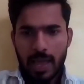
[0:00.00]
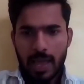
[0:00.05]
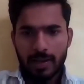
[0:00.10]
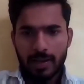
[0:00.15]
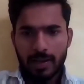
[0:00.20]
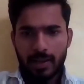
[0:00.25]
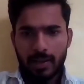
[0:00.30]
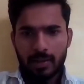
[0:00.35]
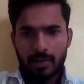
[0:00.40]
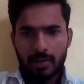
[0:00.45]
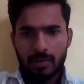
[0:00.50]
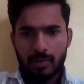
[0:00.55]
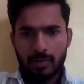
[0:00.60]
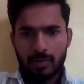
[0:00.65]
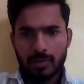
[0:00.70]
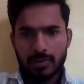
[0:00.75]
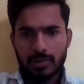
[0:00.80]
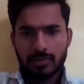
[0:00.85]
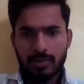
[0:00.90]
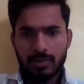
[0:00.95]
array,
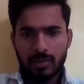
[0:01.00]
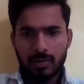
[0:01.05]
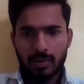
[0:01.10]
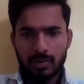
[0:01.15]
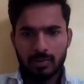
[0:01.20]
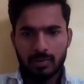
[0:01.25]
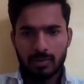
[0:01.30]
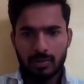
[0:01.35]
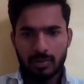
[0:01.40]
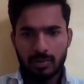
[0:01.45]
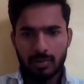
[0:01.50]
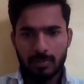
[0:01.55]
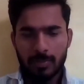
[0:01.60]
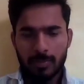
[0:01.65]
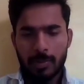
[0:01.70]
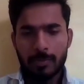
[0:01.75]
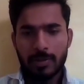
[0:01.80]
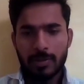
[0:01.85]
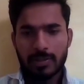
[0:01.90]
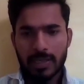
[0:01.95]
what is the
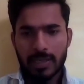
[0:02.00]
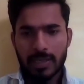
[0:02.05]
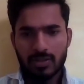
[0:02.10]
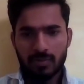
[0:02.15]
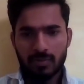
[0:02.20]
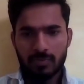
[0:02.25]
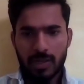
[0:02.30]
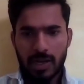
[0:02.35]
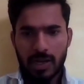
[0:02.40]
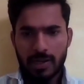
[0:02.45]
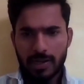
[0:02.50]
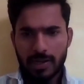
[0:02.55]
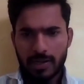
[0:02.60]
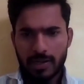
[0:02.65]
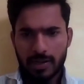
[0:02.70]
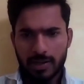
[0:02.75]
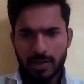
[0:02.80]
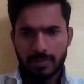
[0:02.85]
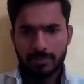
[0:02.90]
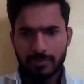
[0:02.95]
memory size of that
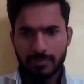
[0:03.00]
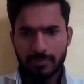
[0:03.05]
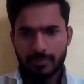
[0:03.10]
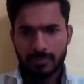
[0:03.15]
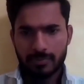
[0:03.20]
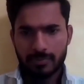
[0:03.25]
data type?